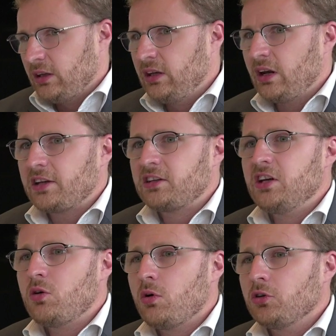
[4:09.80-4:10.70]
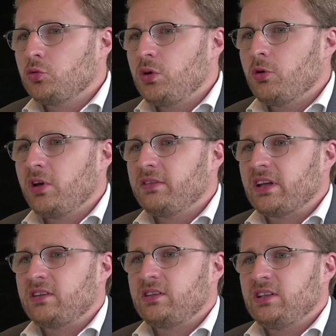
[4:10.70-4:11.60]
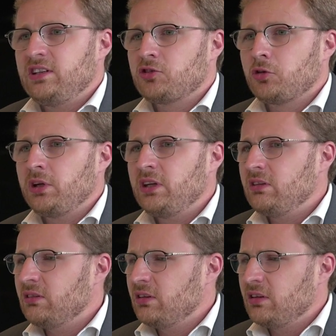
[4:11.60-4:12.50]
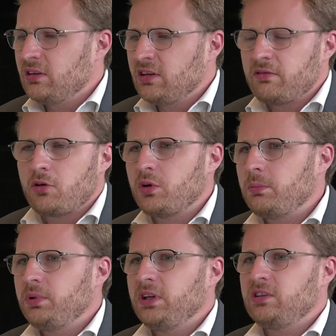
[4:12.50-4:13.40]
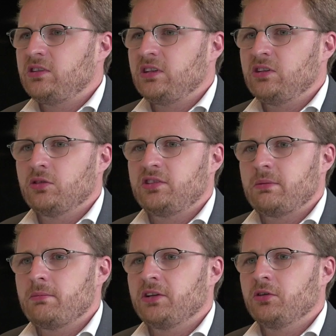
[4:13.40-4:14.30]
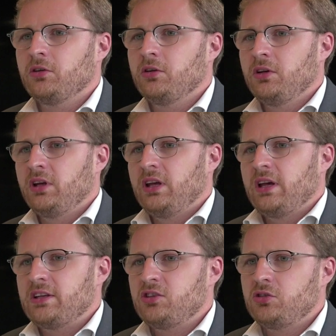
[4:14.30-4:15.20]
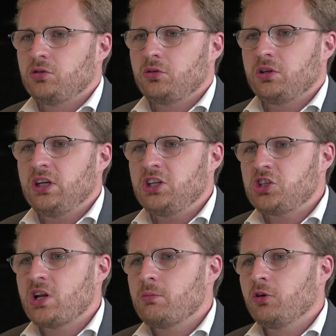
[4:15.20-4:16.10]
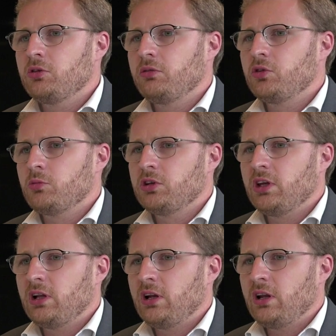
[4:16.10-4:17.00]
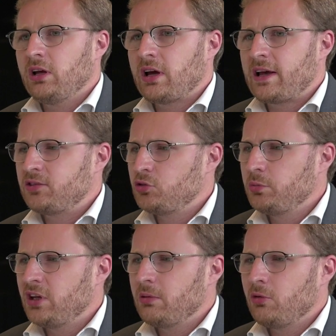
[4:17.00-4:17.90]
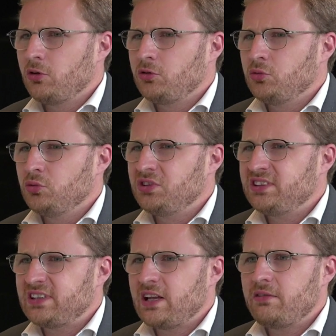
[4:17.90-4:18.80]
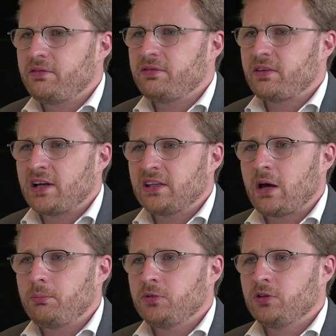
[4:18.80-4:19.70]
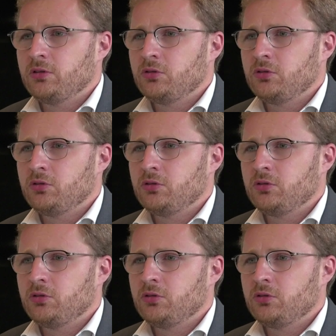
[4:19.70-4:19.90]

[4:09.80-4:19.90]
Here at KeyQuant, we believe that history never repeats in the same manner, and so each element of the model has to be able to self-adapt